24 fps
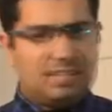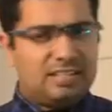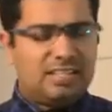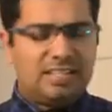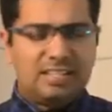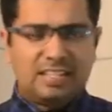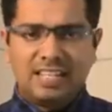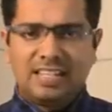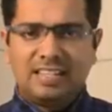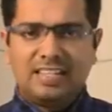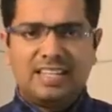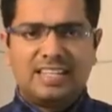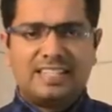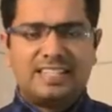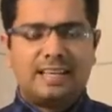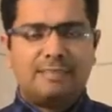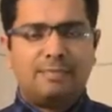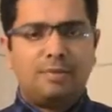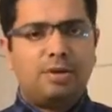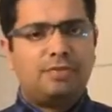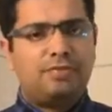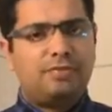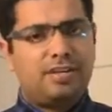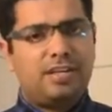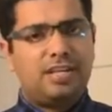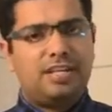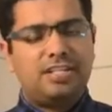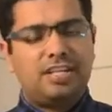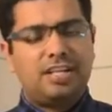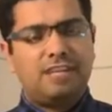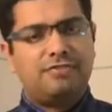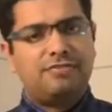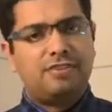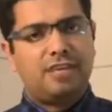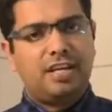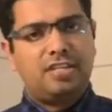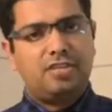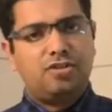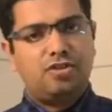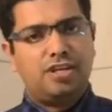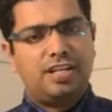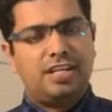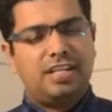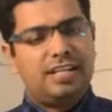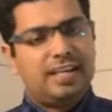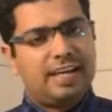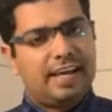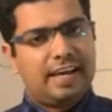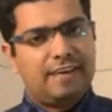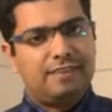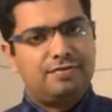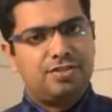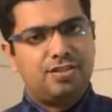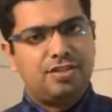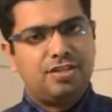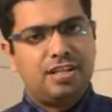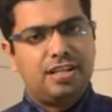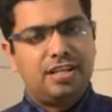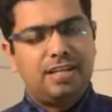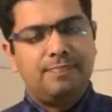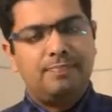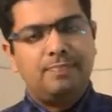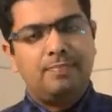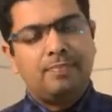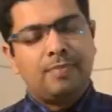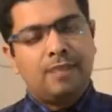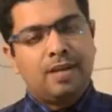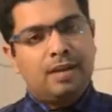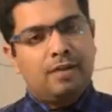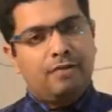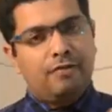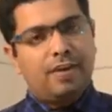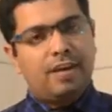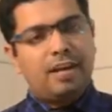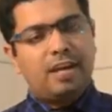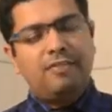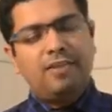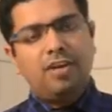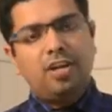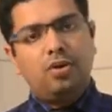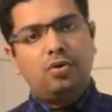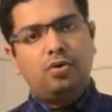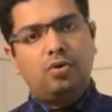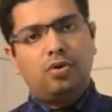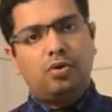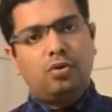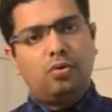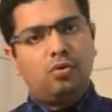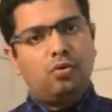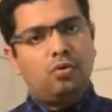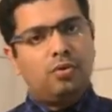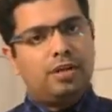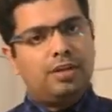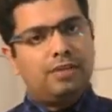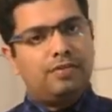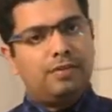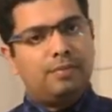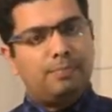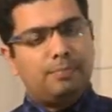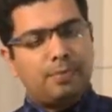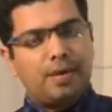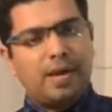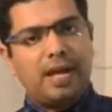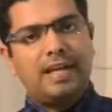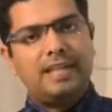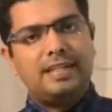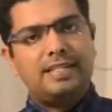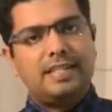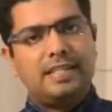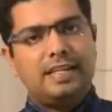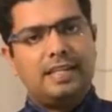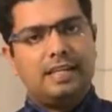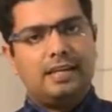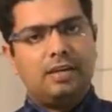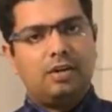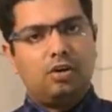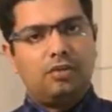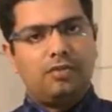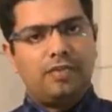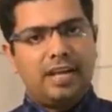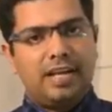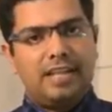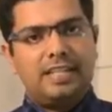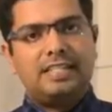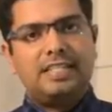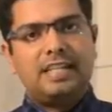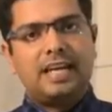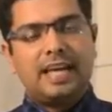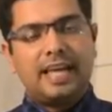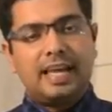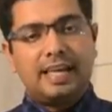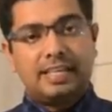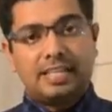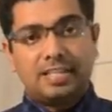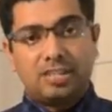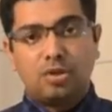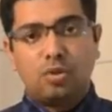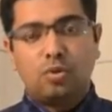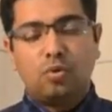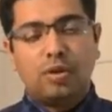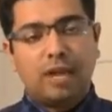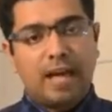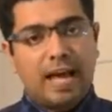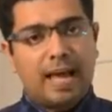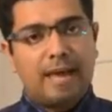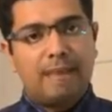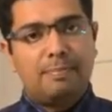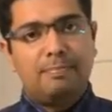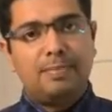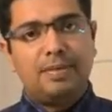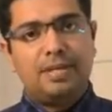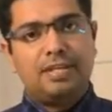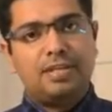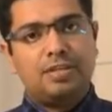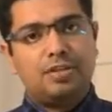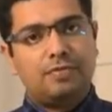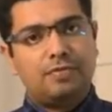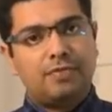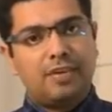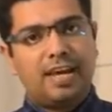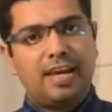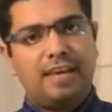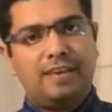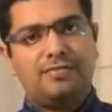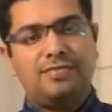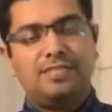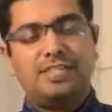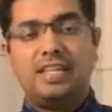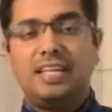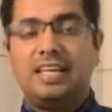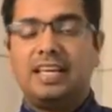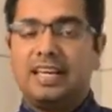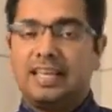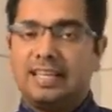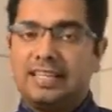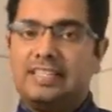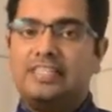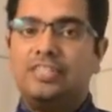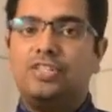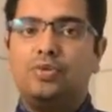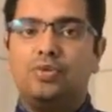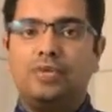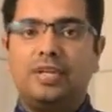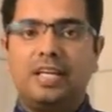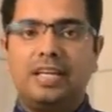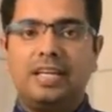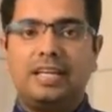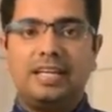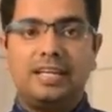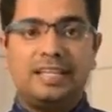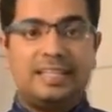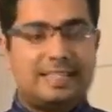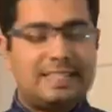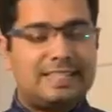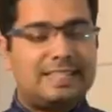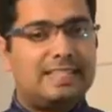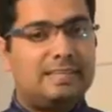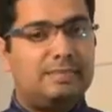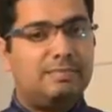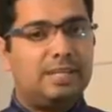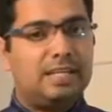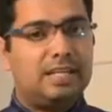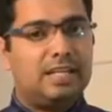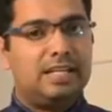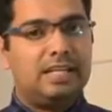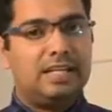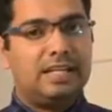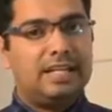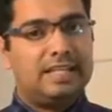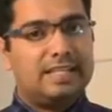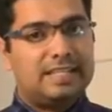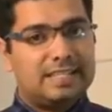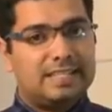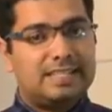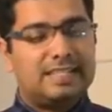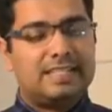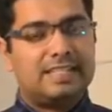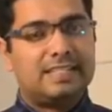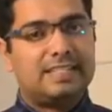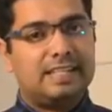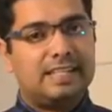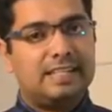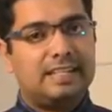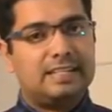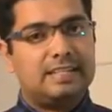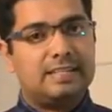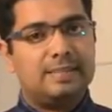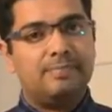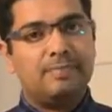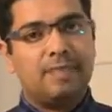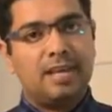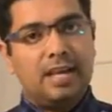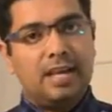Take the example of Kentucky Fried Chicken, KFC. Wherever you go, the branding or the entire store ambience of KFC is unique, is similar, it is distinct.